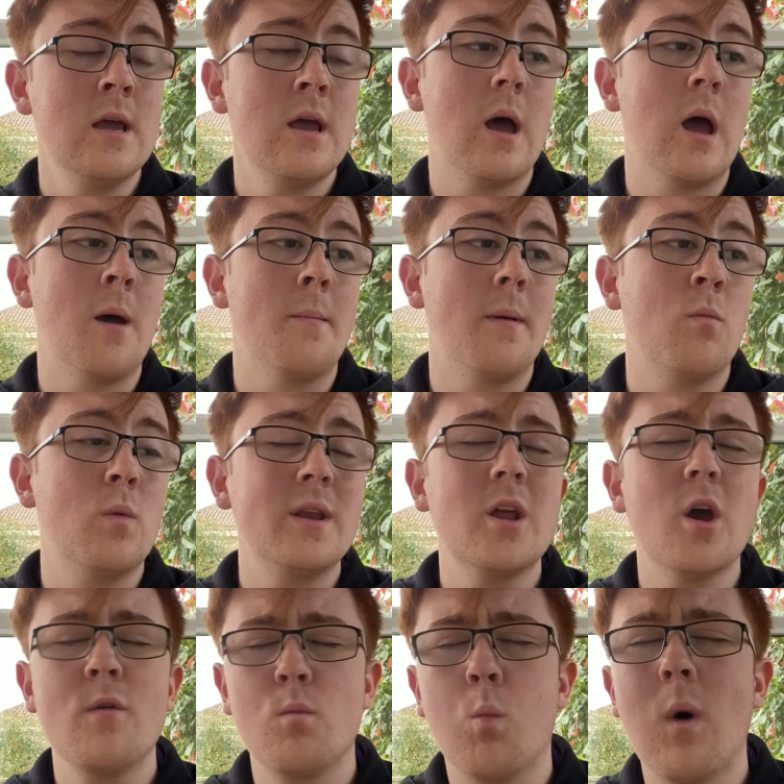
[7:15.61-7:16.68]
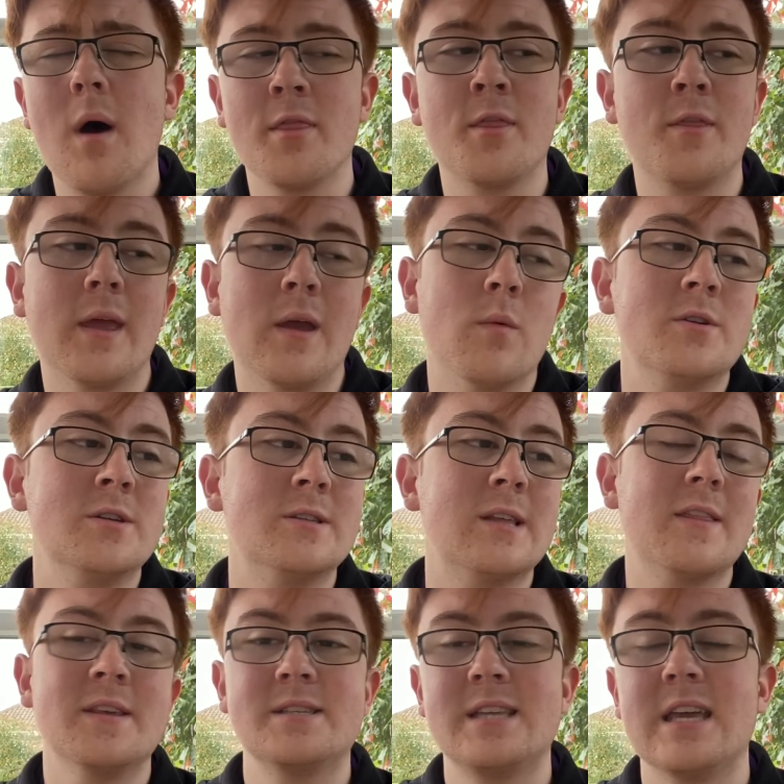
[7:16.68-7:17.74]
And we know one thing, which is
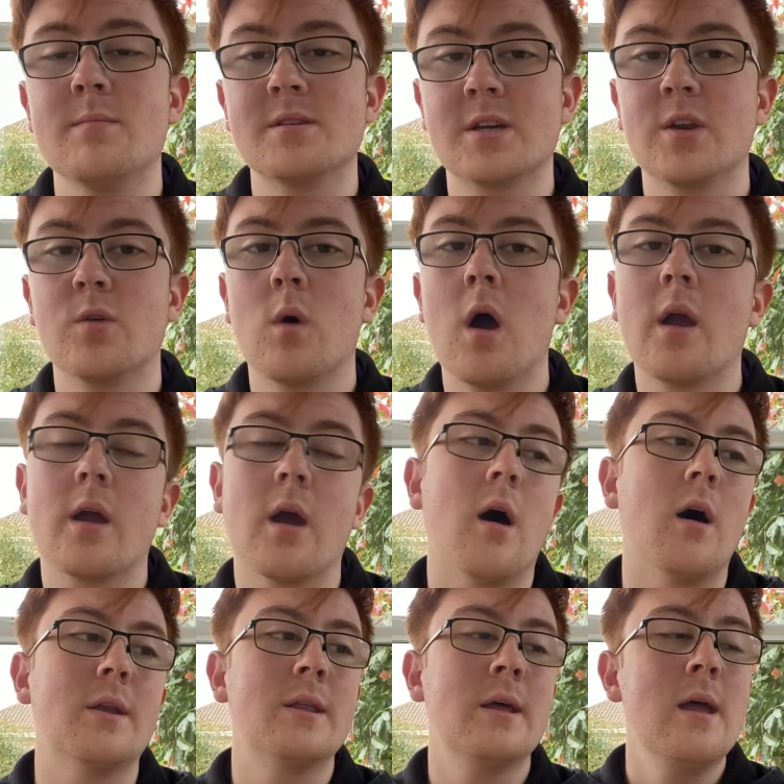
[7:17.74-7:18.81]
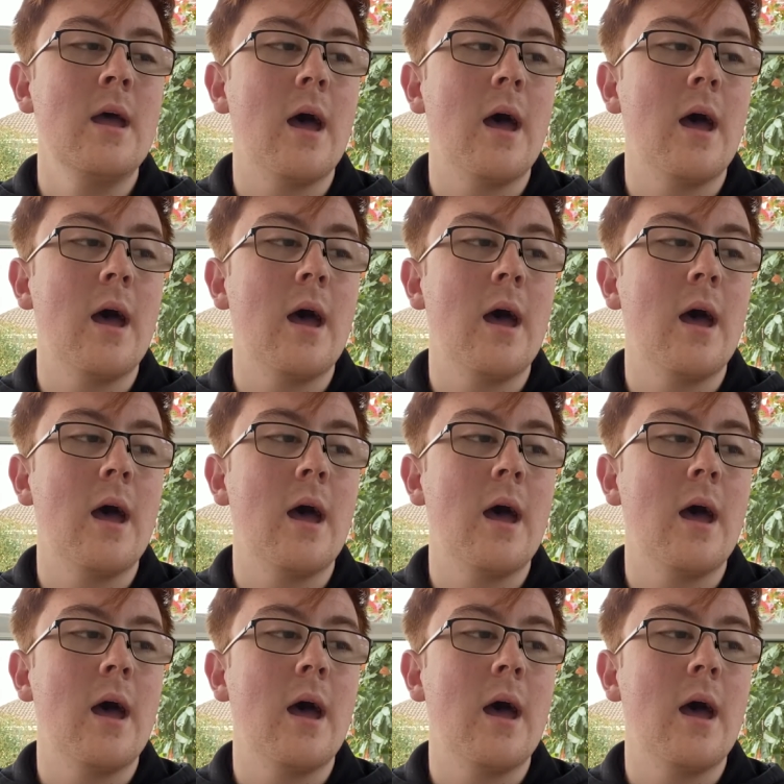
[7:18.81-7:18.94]
that this team is going to work hard.